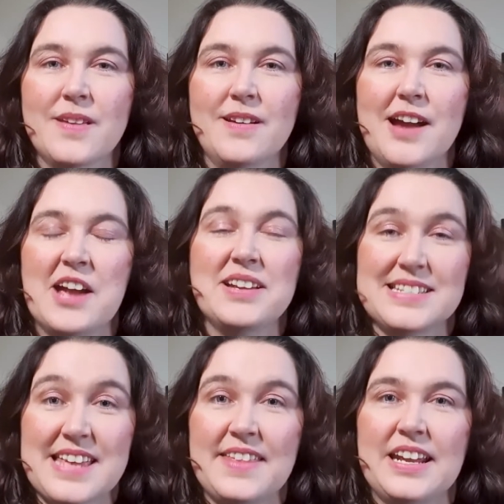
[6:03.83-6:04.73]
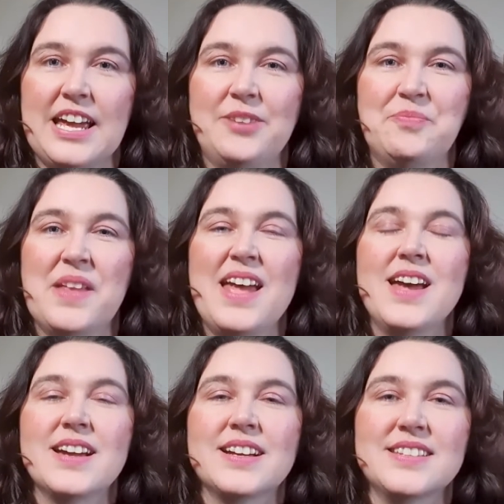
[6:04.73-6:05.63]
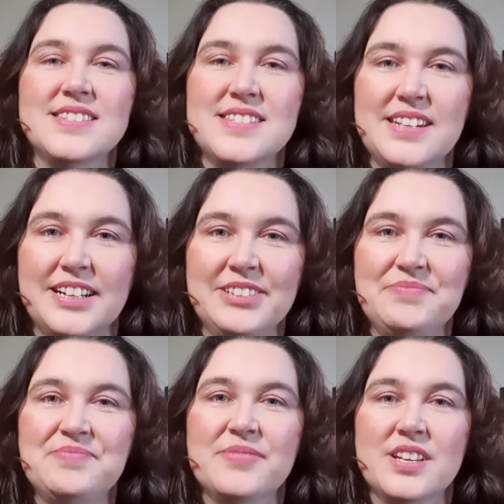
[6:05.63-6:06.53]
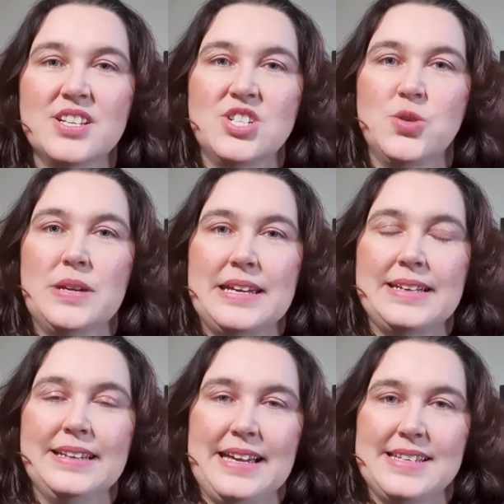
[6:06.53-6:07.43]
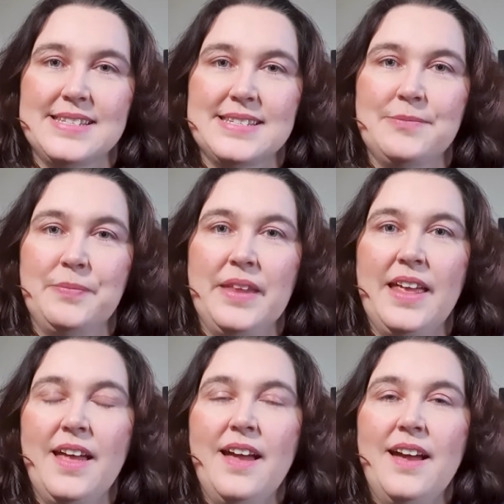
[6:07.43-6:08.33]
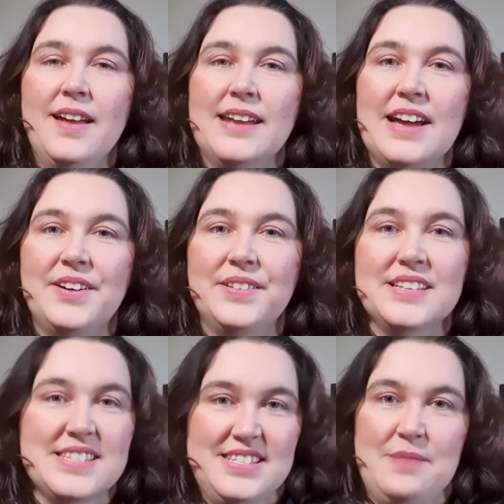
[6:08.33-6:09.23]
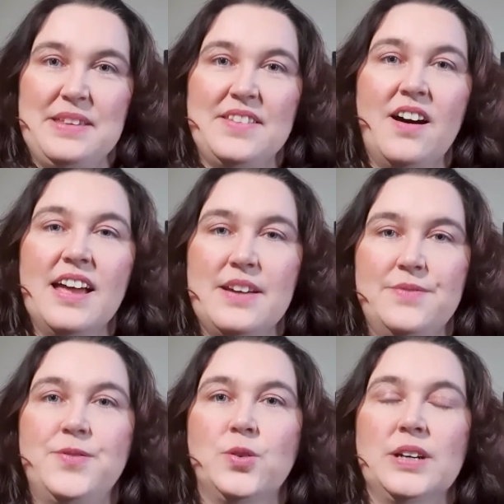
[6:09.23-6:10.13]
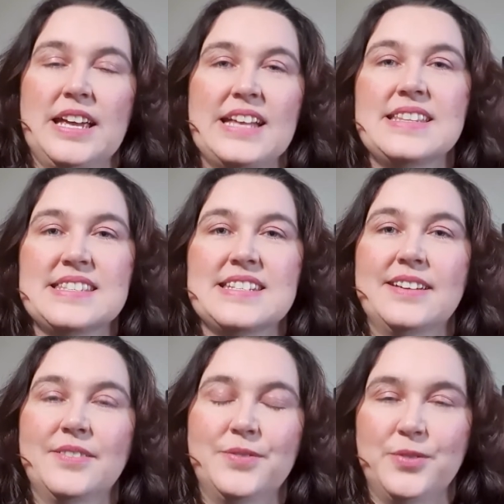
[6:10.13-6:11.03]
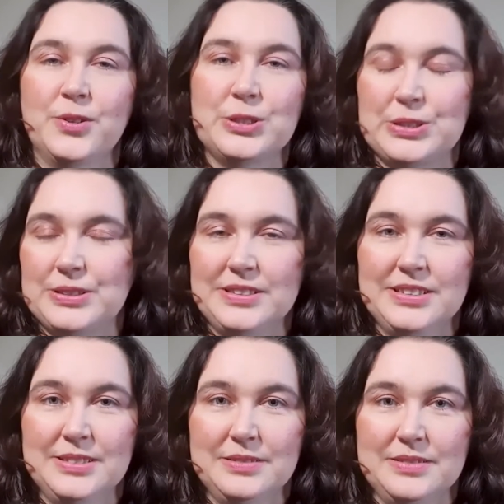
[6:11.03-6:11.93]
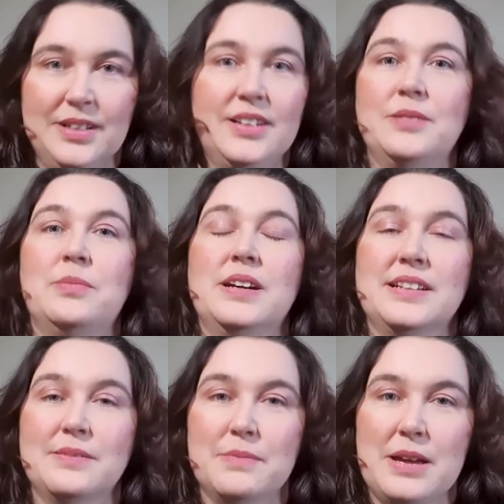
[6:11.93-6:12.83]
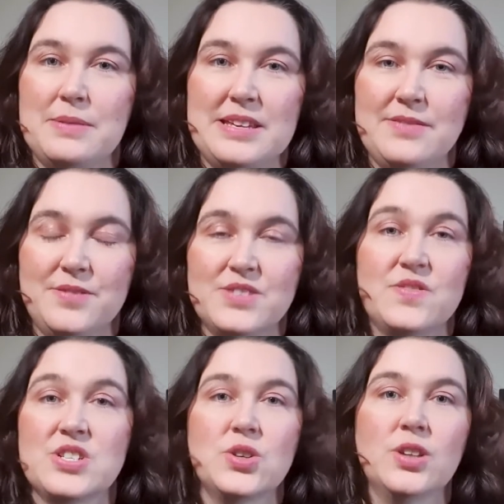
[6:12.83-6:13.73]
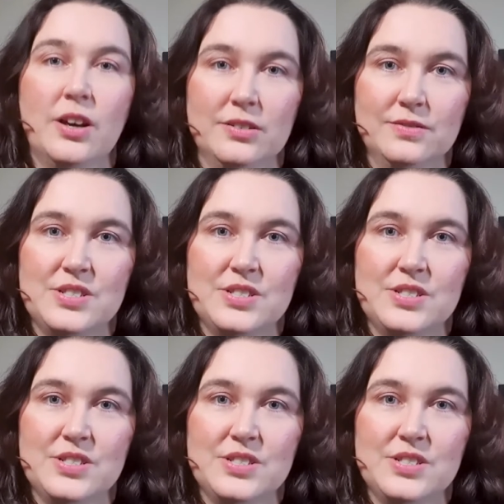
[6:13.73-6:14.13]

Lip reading: I'm going to say that again. Consider doing less. Now, this is something that I have fought against for too long.